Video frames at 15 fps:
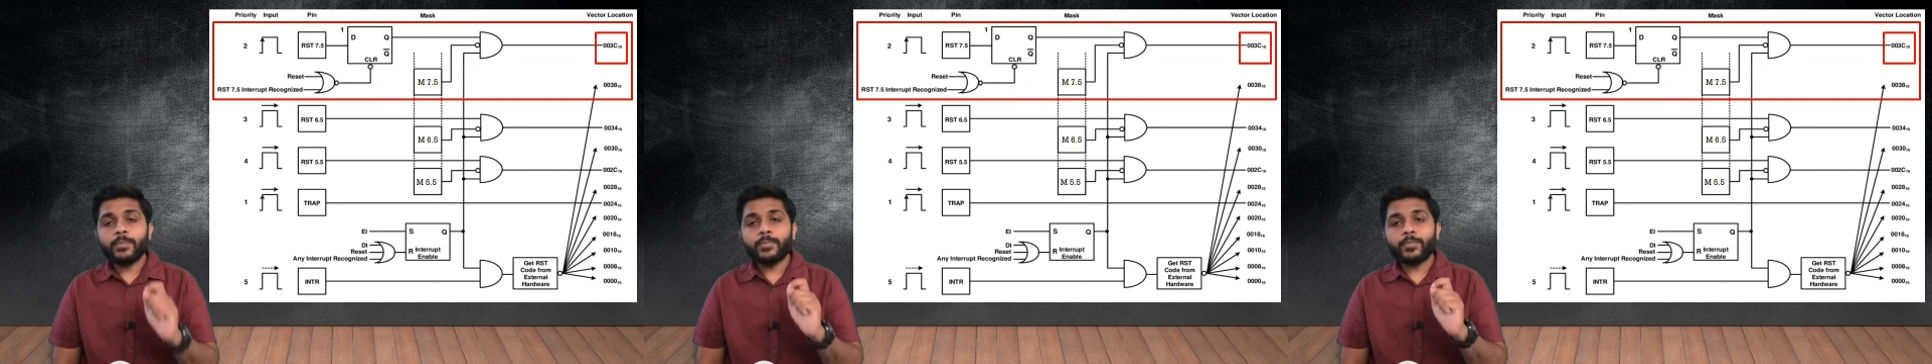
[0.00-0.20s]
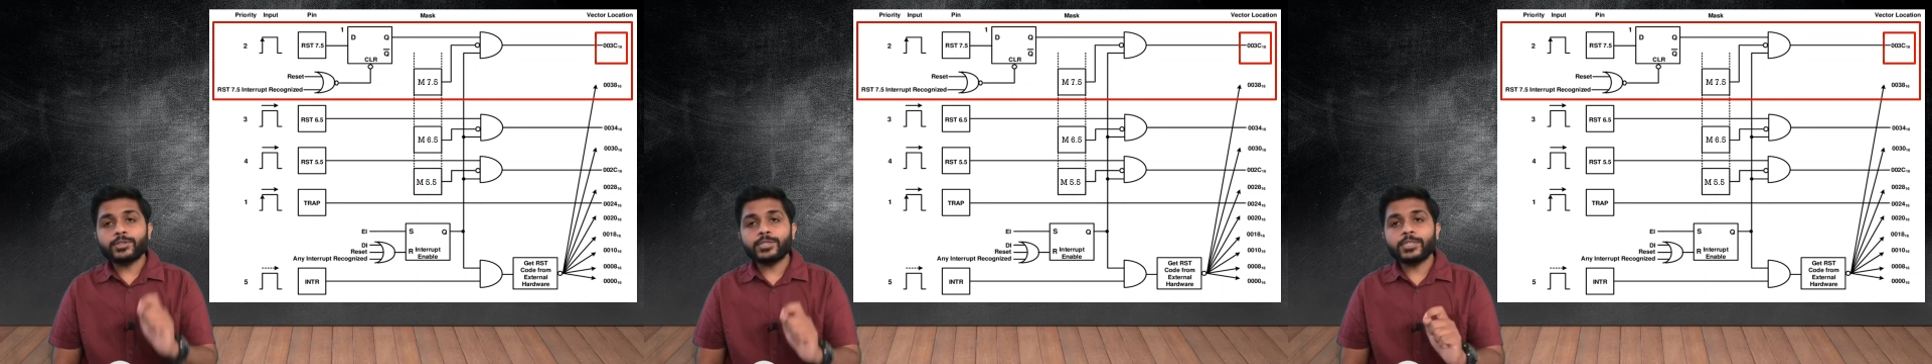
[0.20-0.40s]

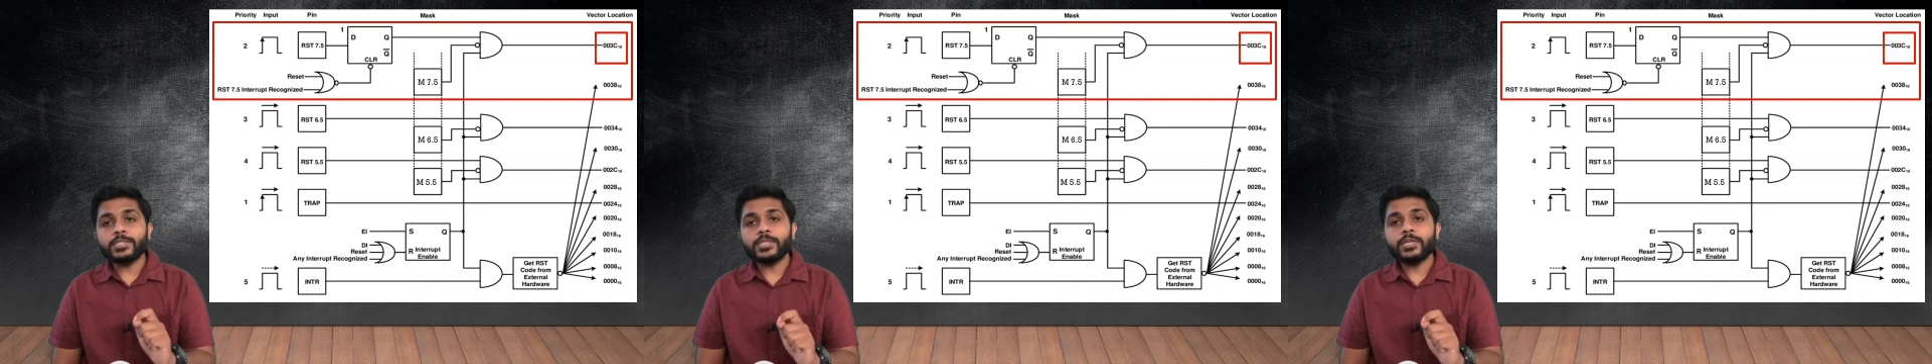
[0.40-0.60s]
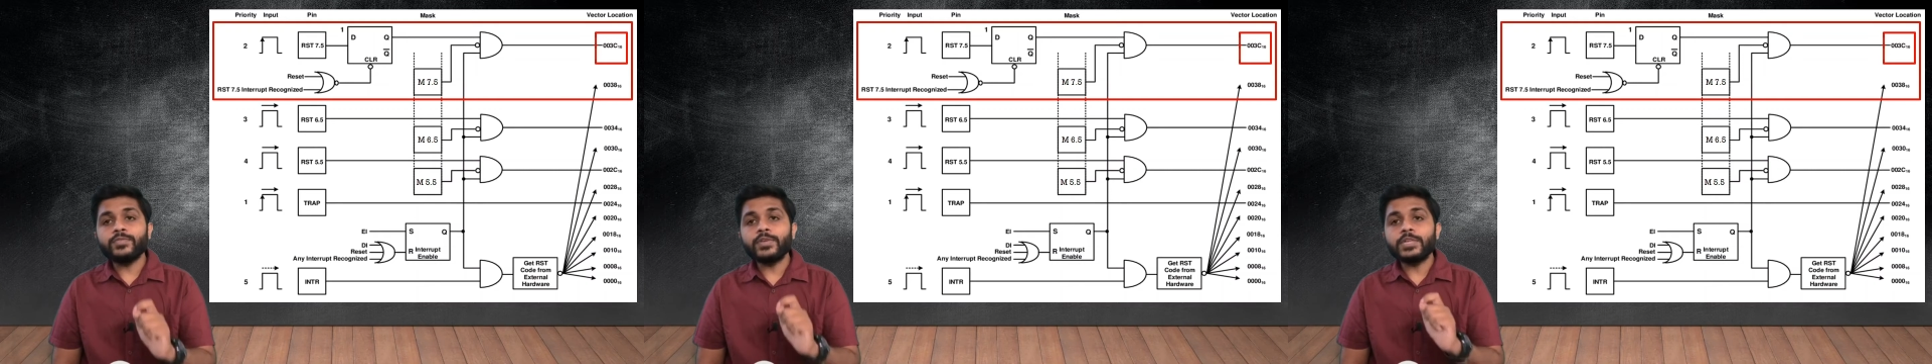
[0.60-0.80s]

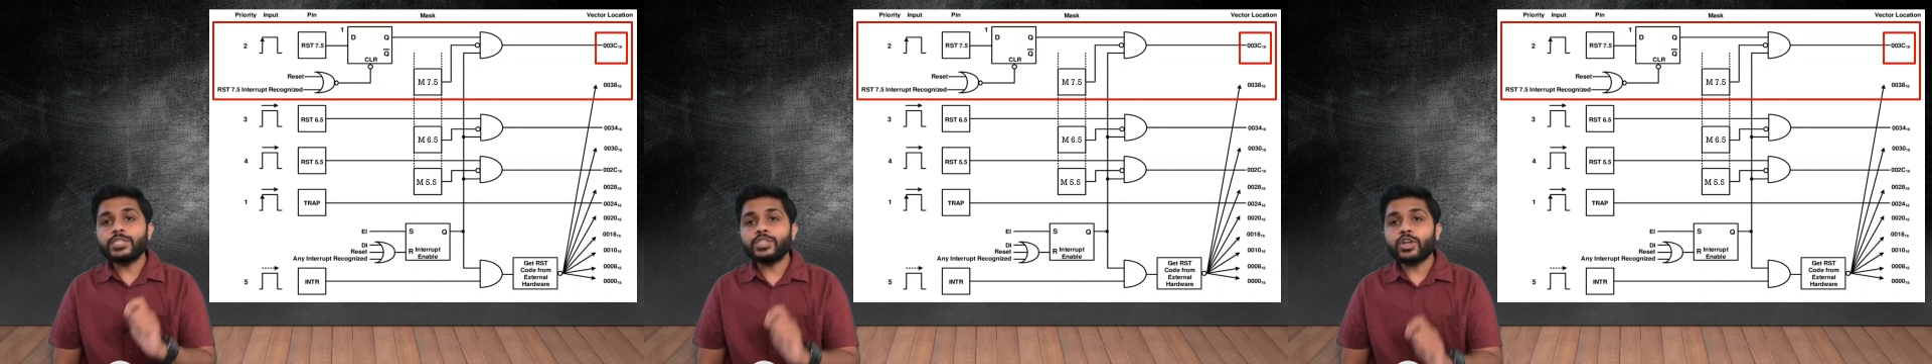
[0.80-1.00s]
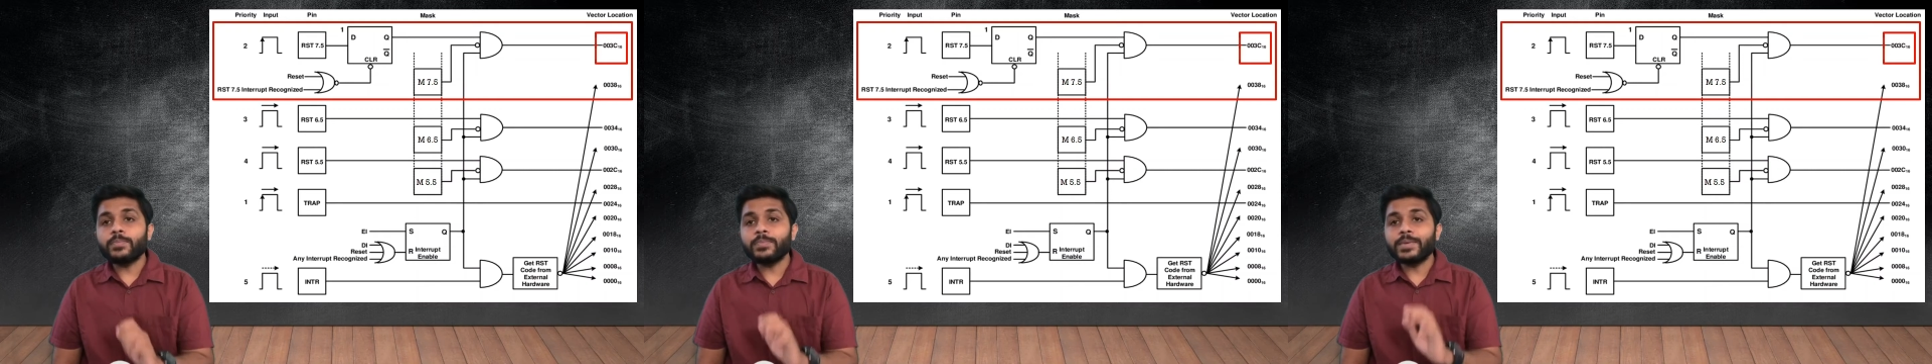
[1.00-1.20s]
processor will
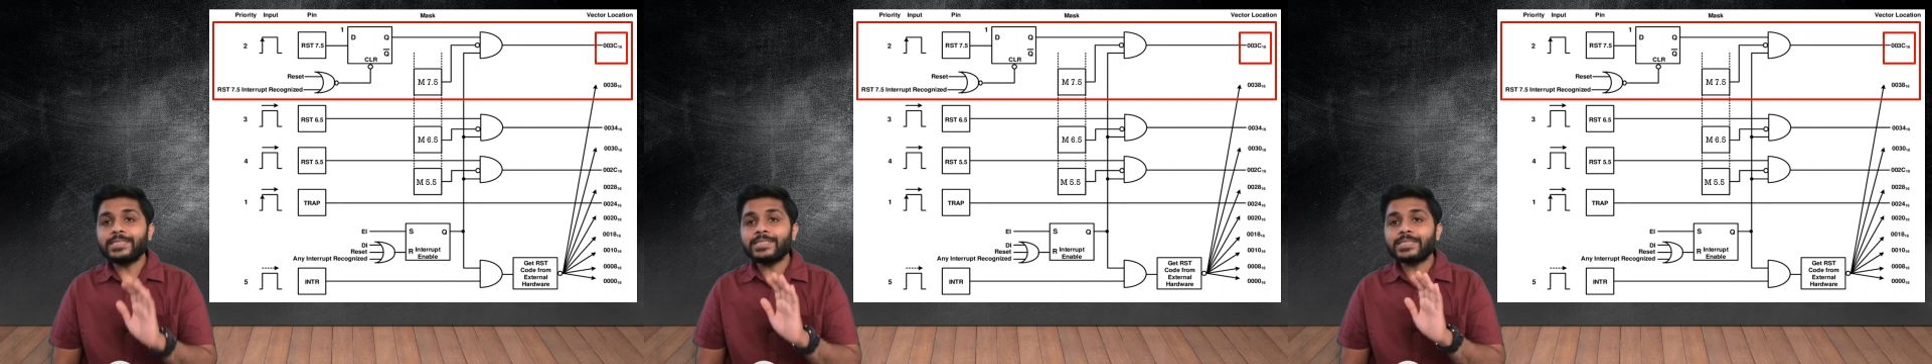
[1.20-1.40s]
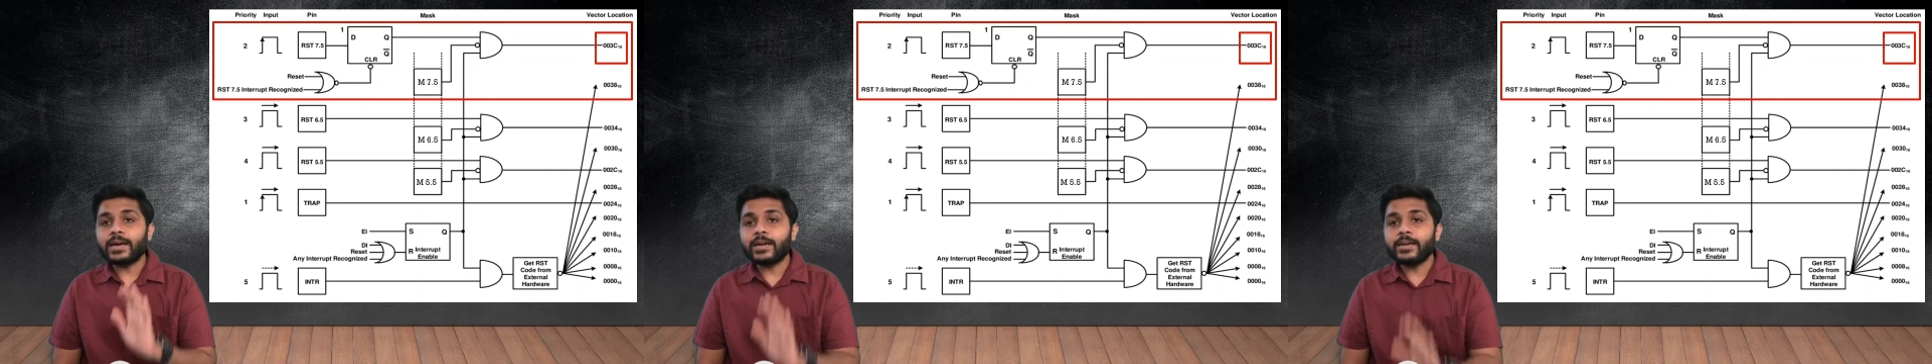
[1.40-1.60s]
stop
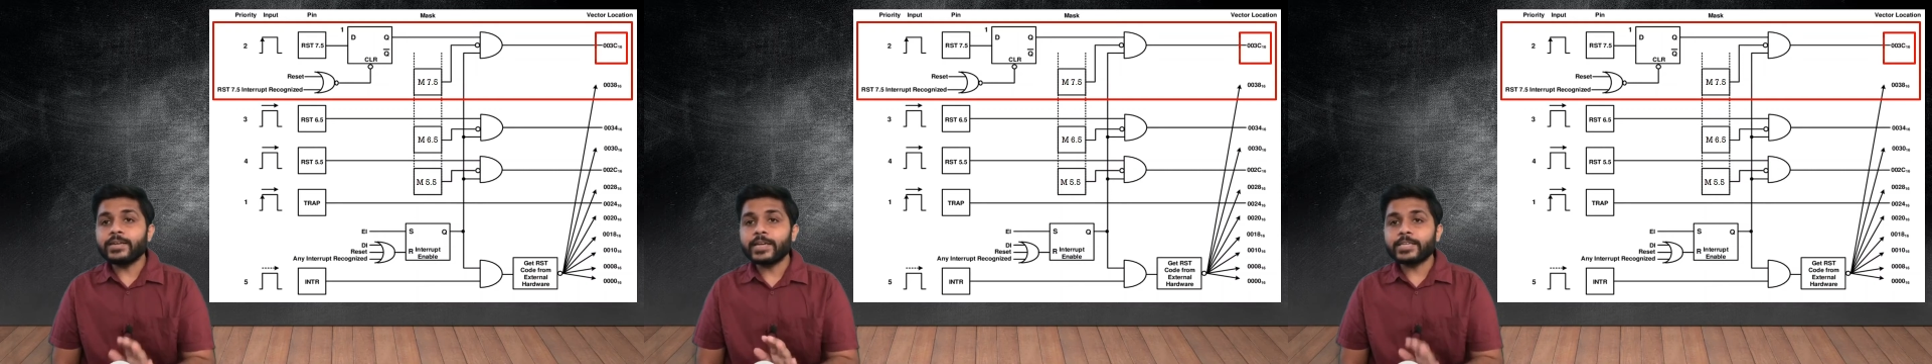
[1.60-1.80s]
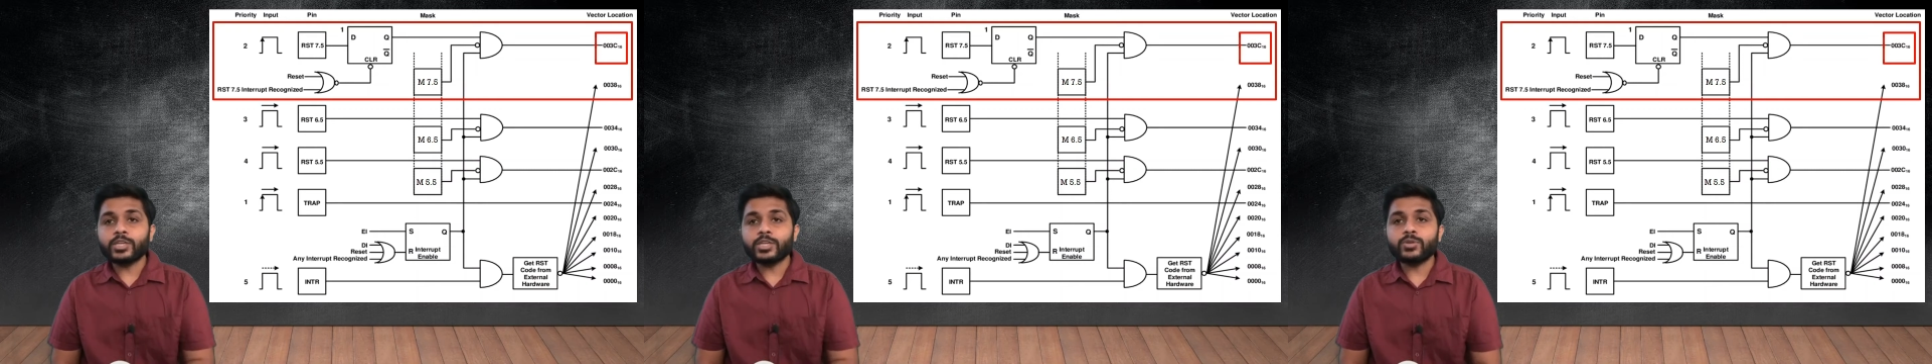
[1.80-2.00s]
its current
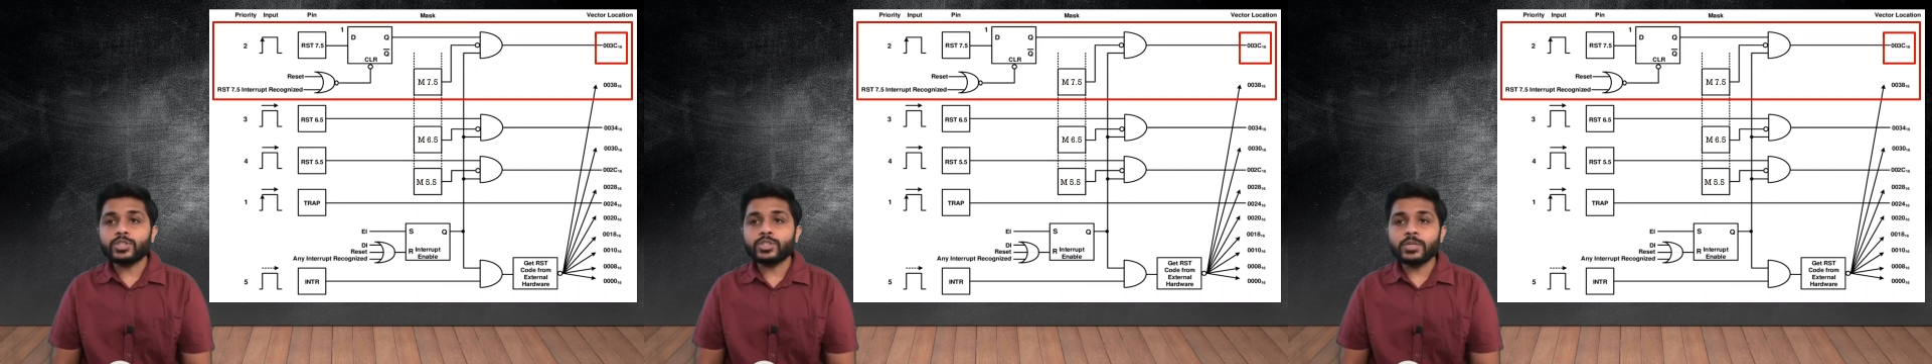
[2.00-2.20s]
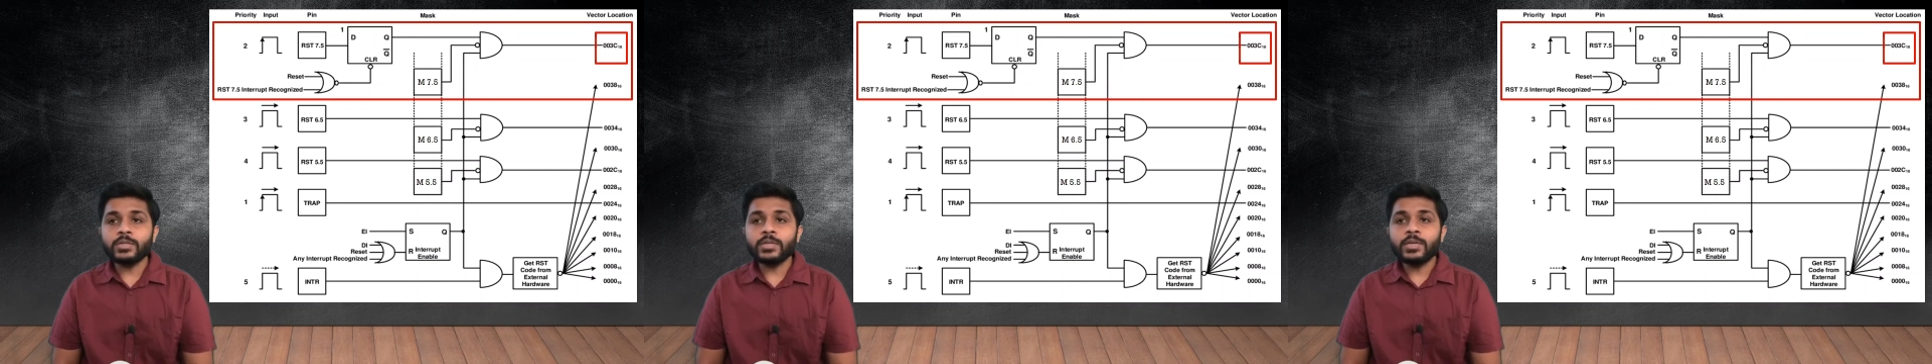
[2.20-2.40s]

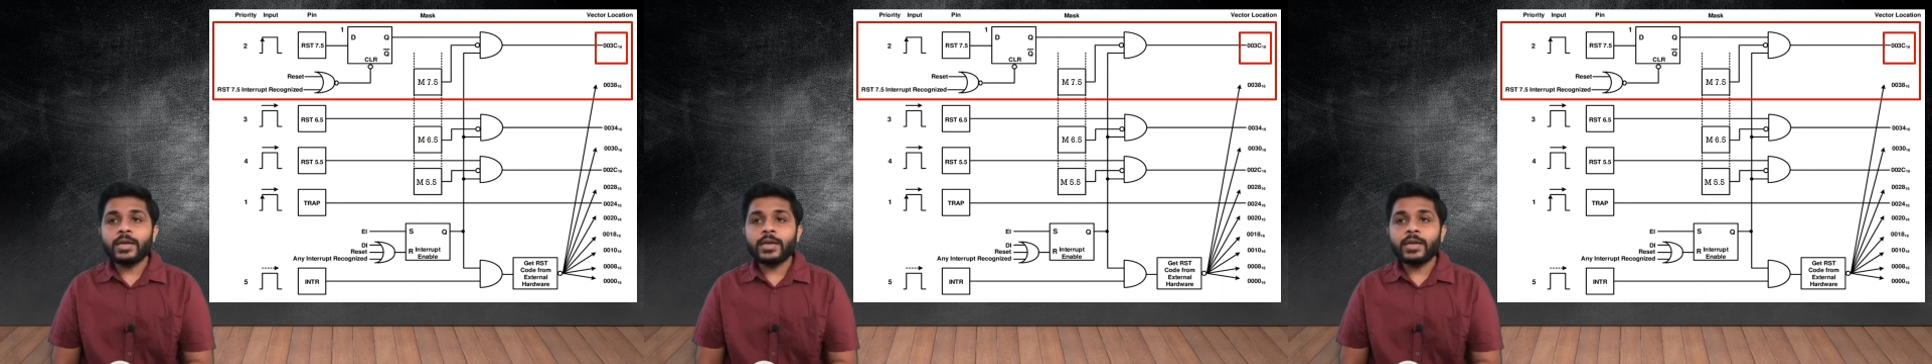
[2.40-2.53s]
execution